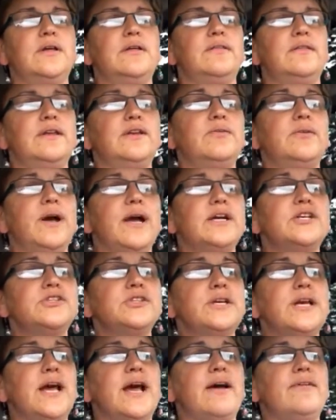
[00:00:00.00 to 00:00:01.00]
then you
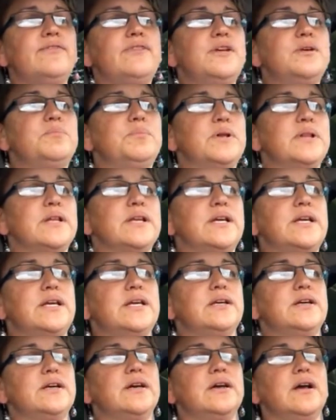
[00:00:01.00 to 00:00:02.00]
actually have the ability